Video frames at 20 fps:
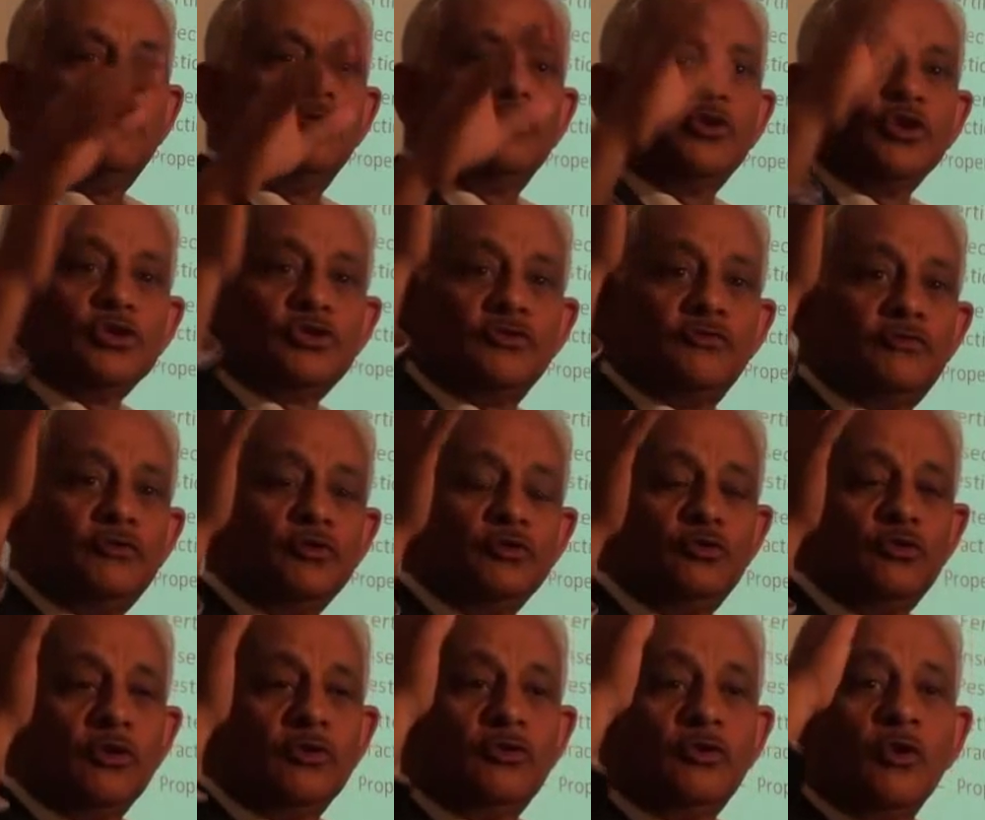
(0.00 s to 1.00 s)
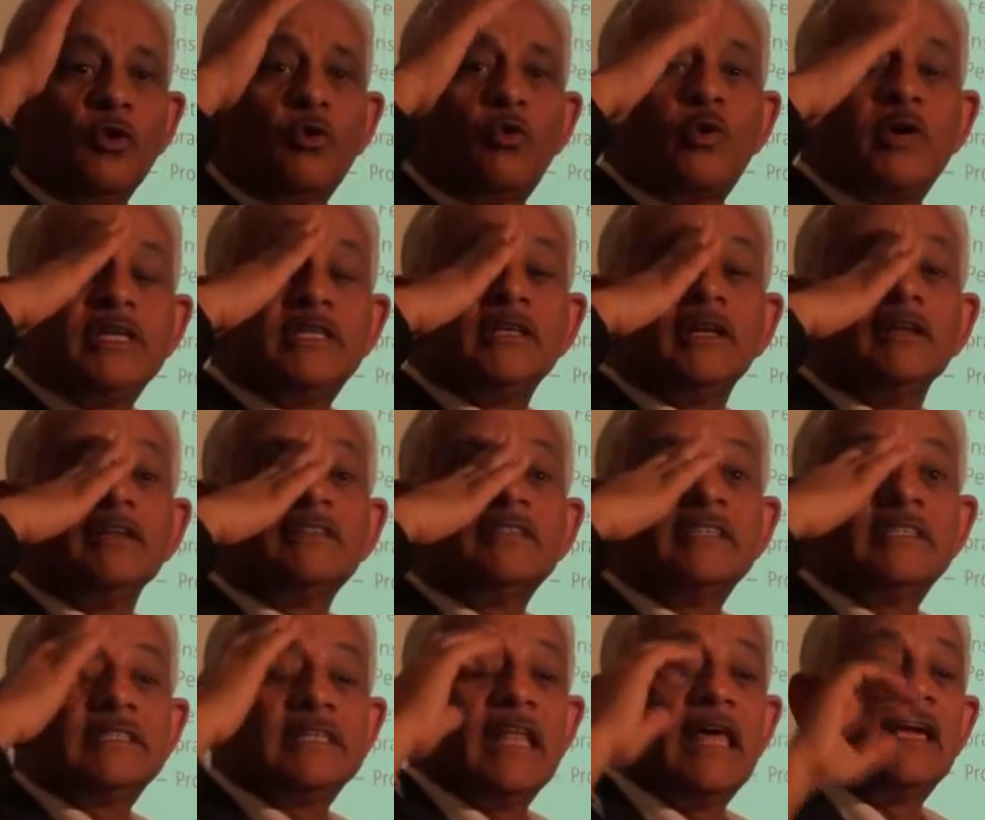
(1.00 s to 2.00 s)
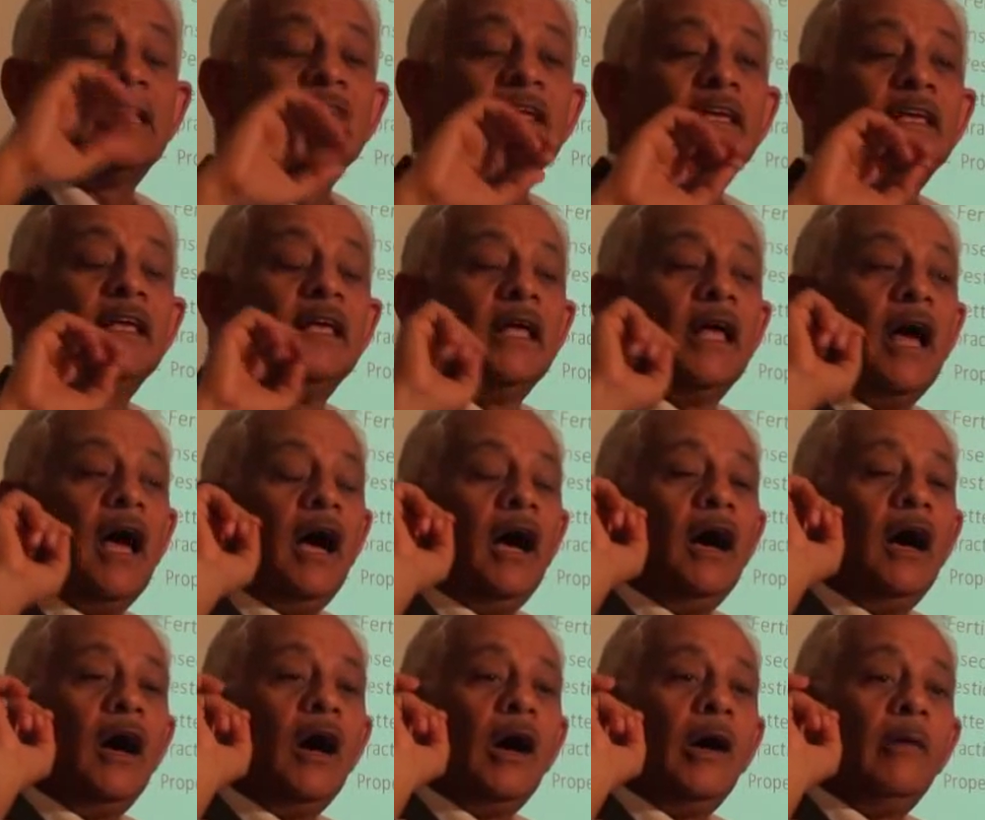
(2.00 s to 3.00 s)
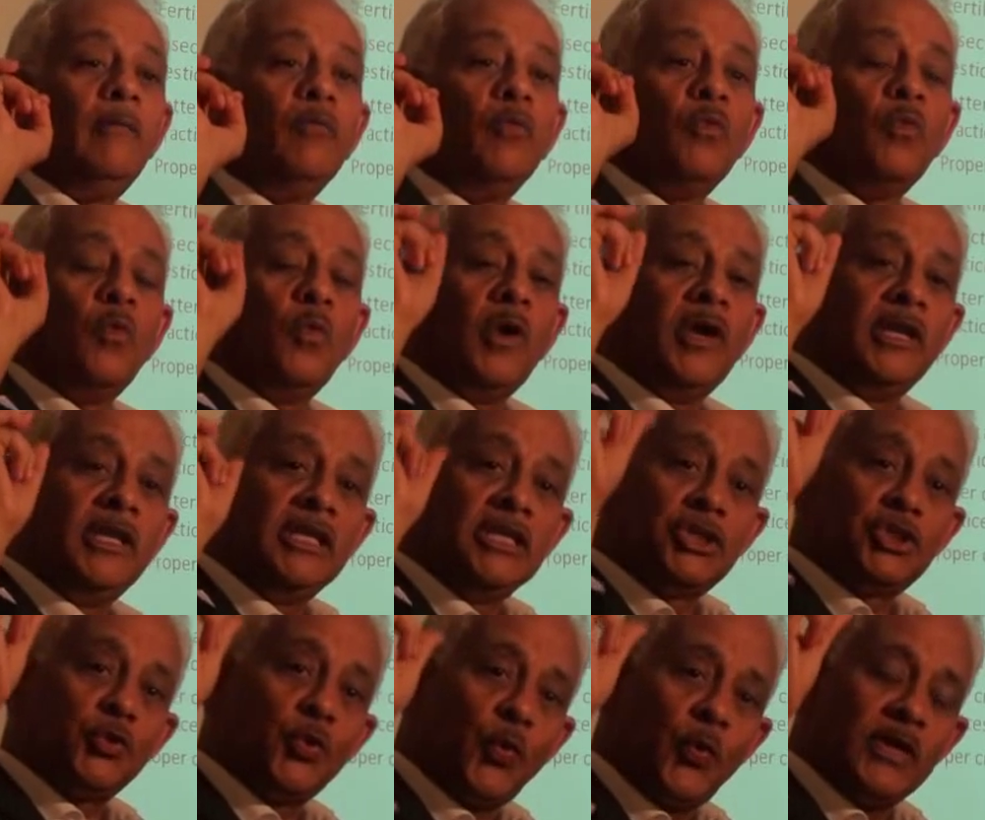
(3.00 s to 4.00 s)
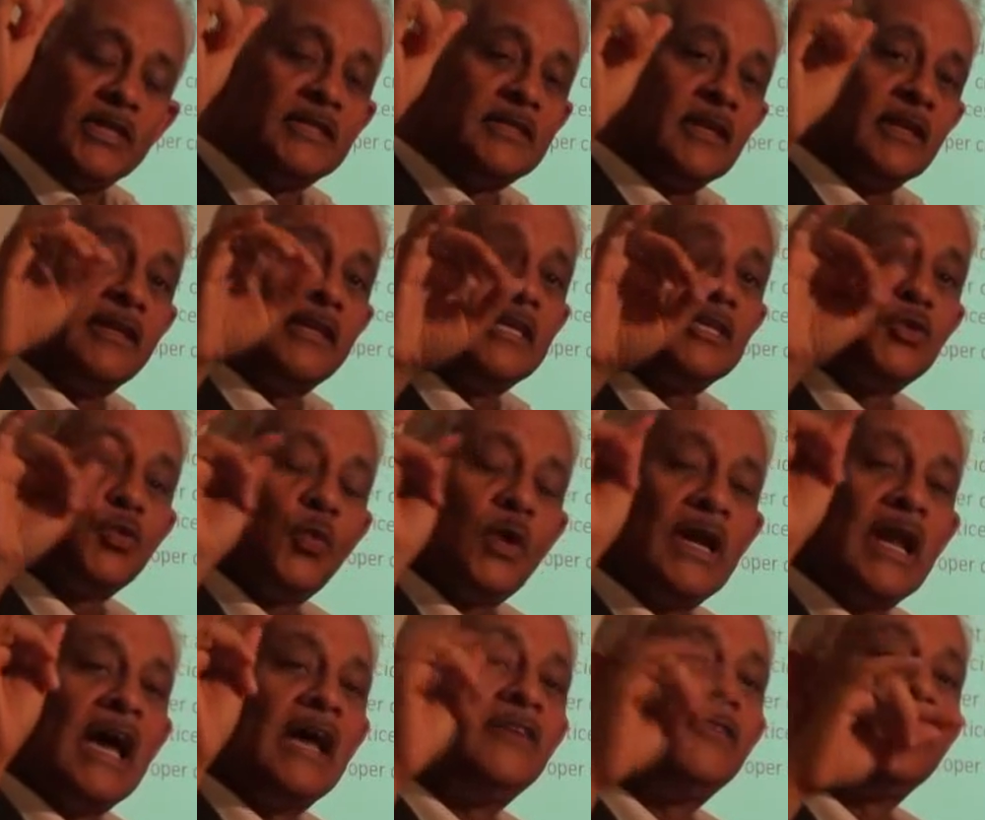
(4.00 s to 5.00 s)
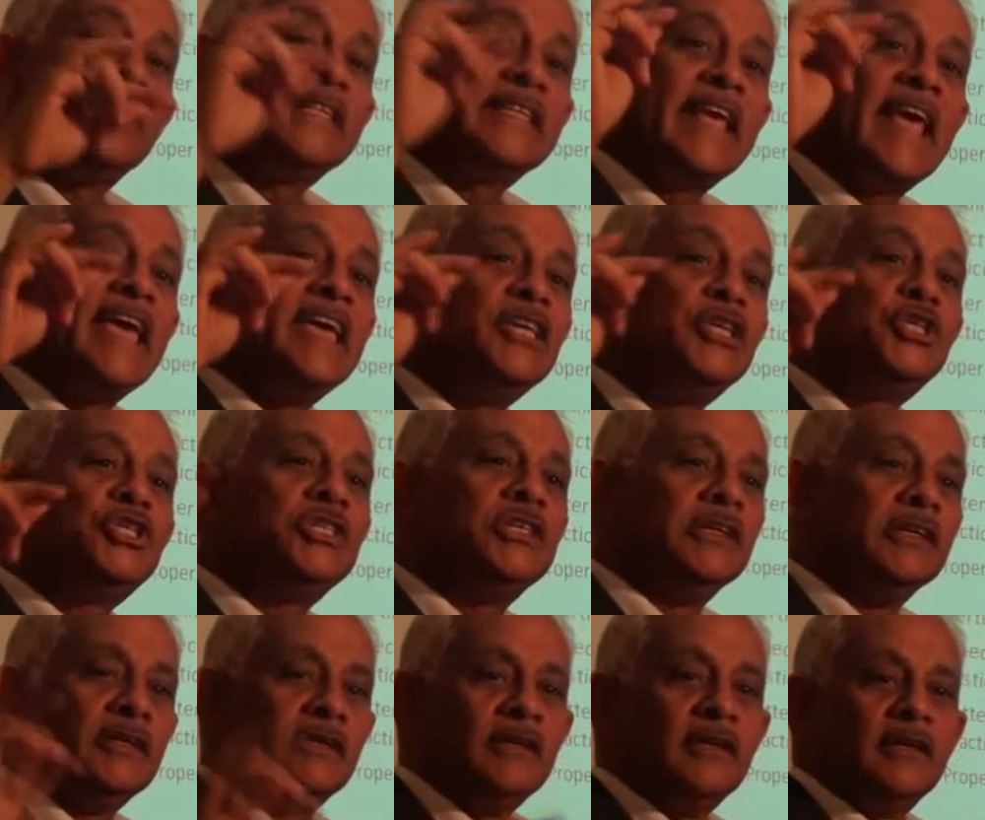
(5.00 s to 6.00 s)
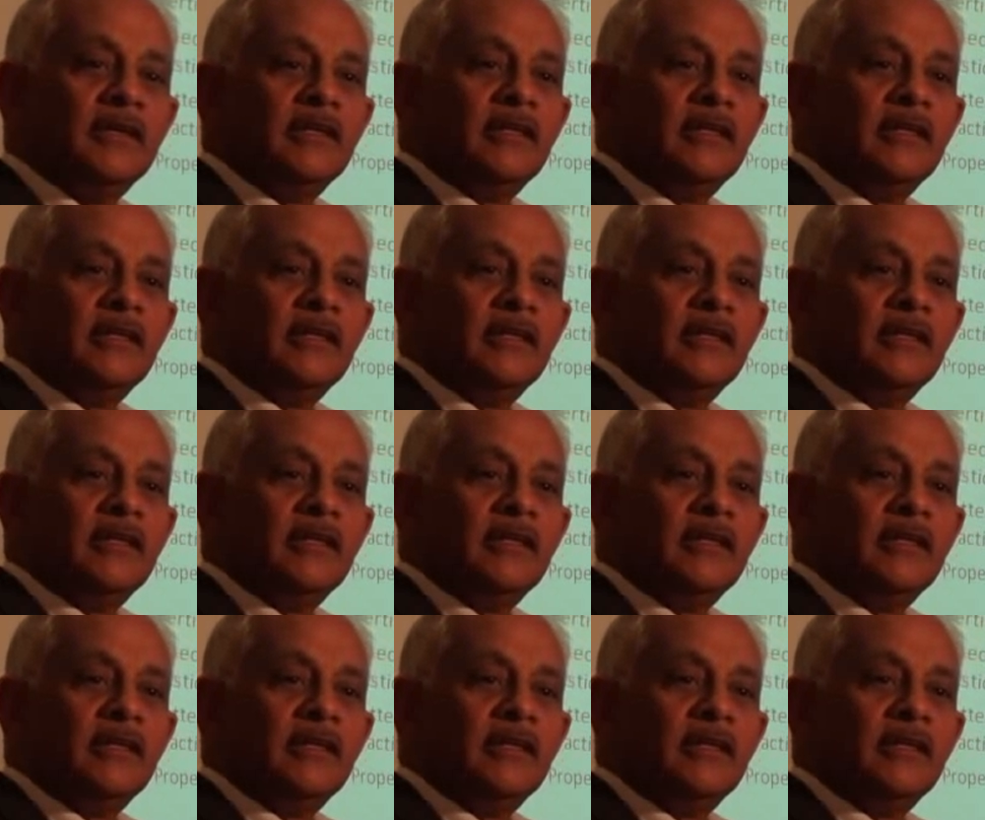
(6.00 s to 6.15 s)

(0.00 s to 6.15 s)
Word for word: For those of you who don't know quintals, it's like uh, in each quintal there's 100 kg.